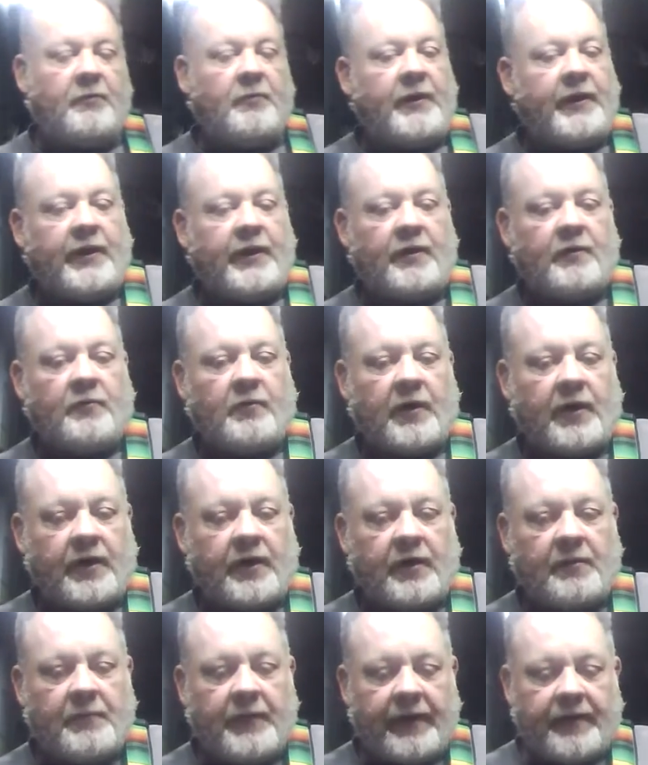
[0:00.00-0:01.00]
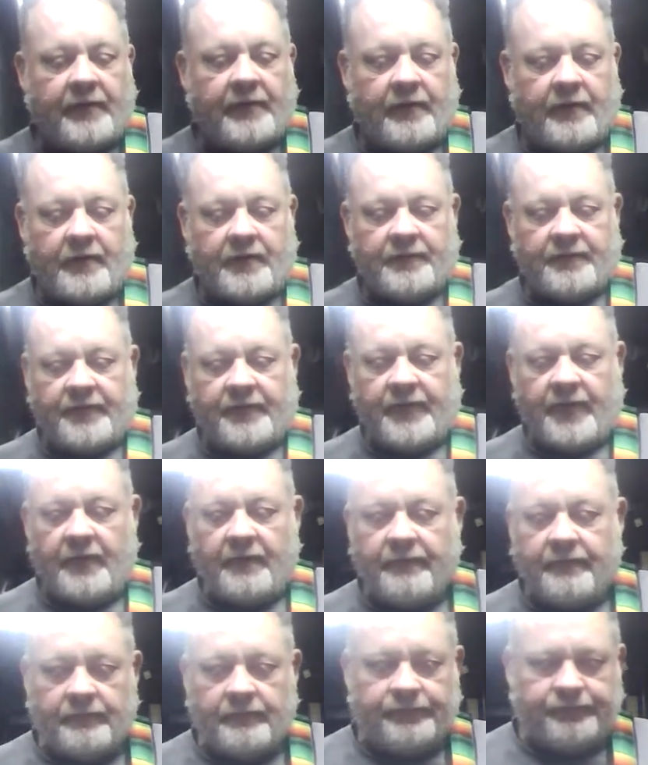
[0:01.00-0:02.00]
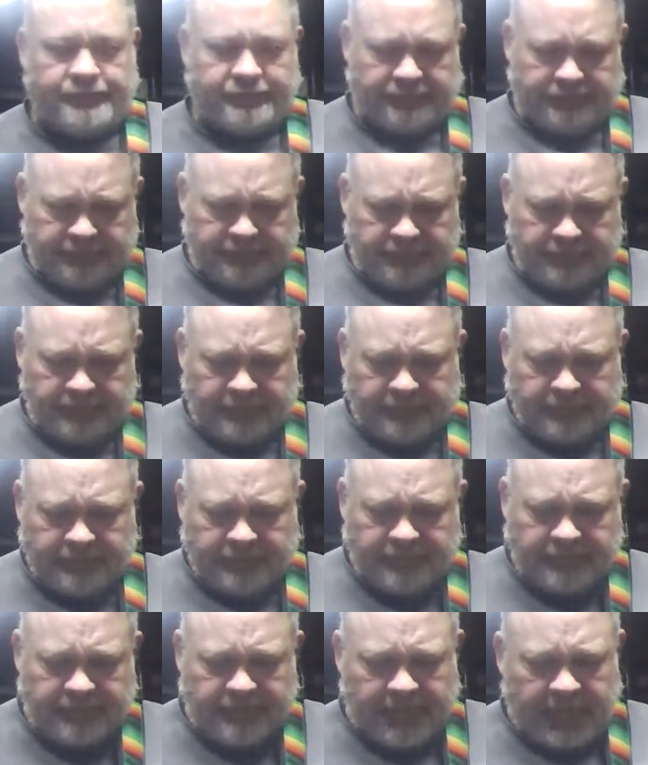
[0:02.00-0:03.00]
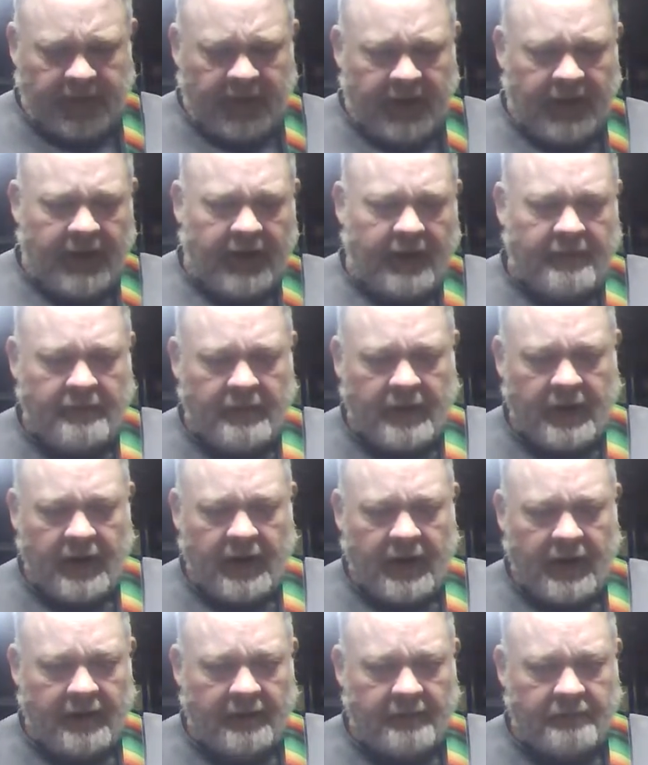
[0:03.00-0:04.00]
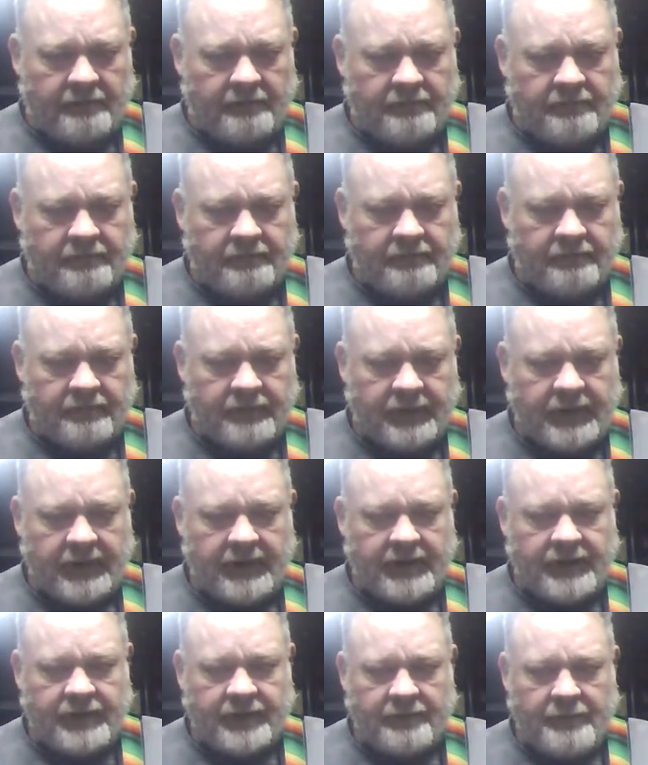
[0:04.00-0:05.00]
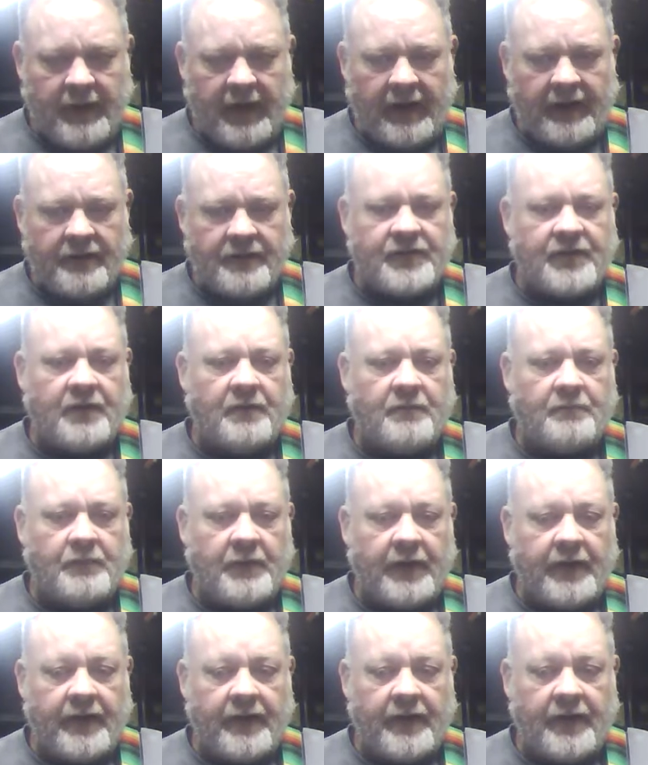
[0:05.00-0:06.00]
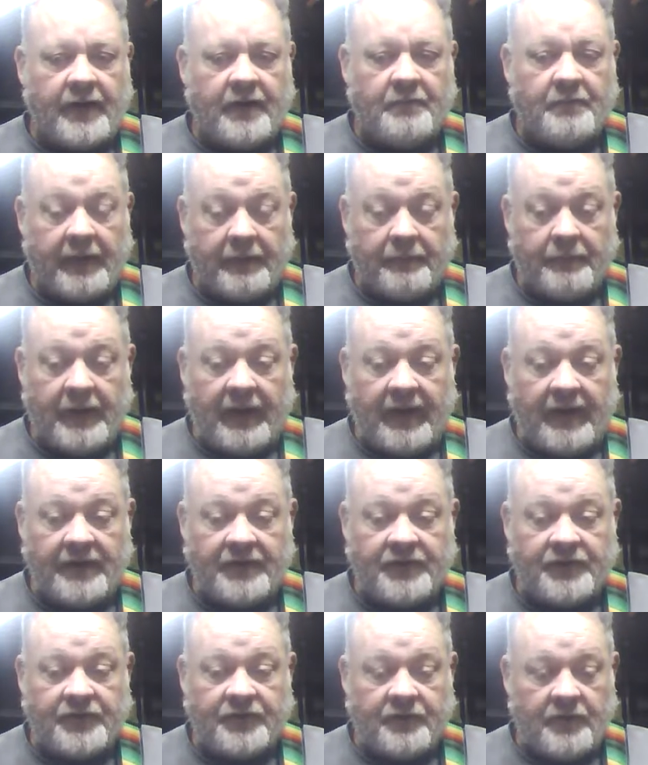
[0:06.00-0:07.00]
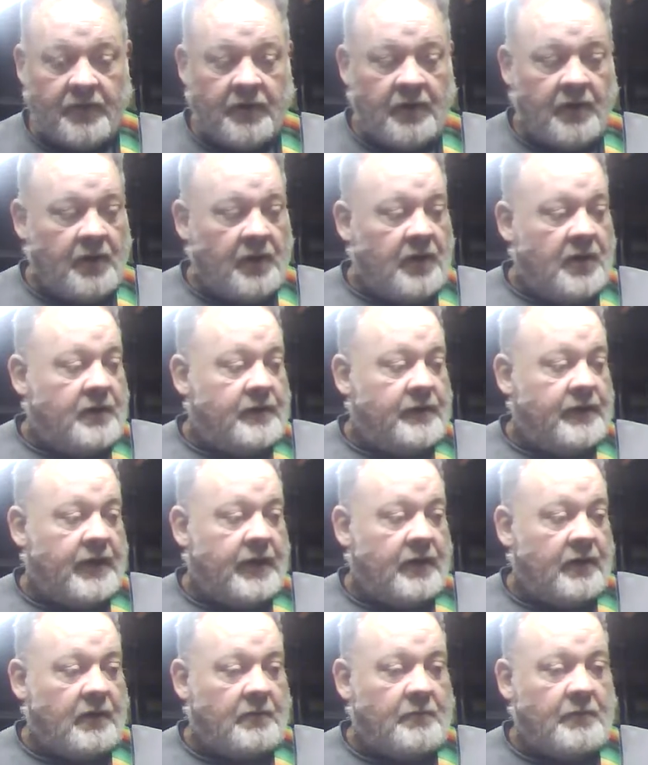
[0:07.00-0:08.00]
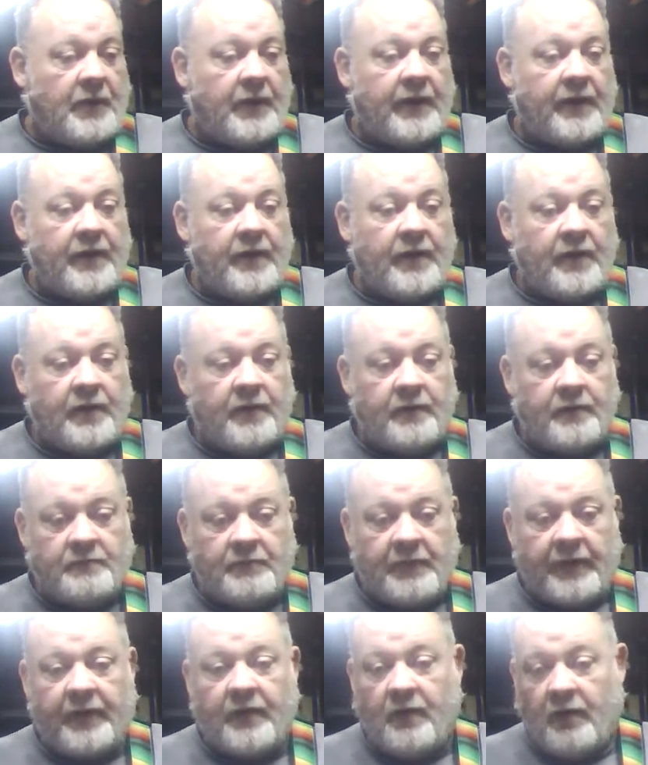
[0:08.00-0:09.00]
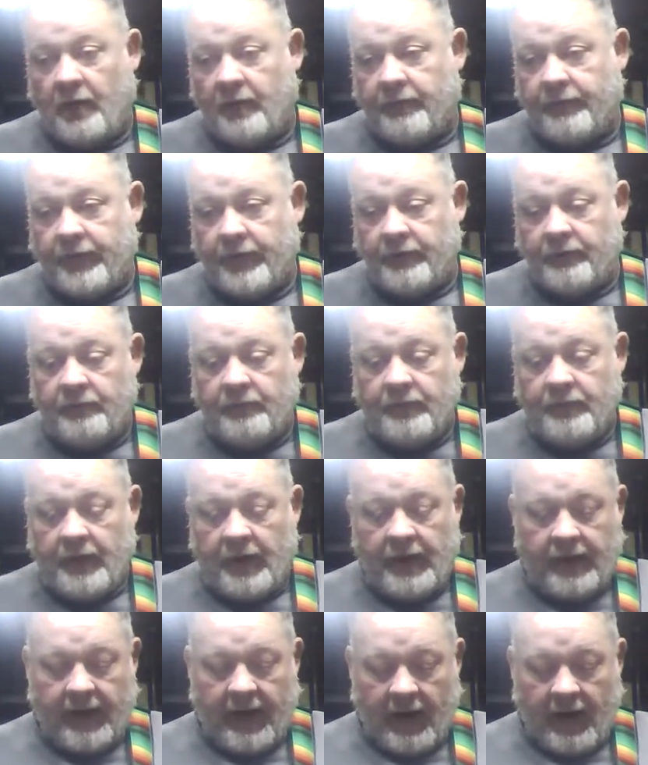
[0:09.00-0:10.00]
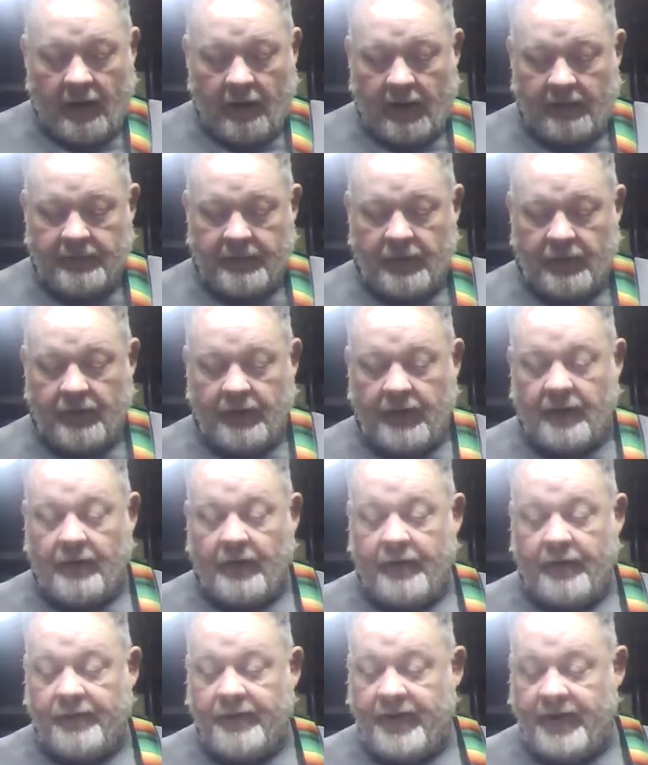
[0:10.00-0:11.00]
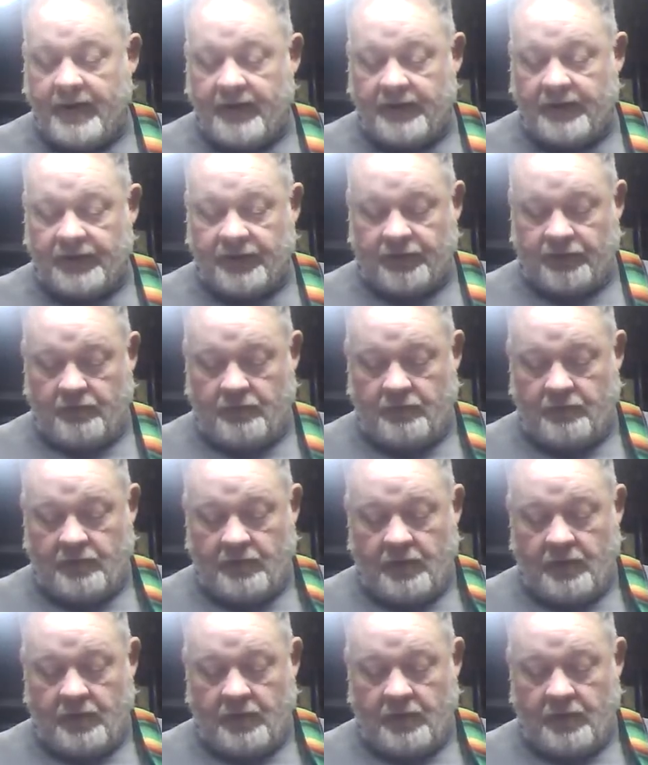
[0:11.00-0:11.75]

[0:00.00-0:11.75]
the weekend working on my guitars and stuff, and did some maintenance on my bass, then on my Carvin, and now I'm doing it on this.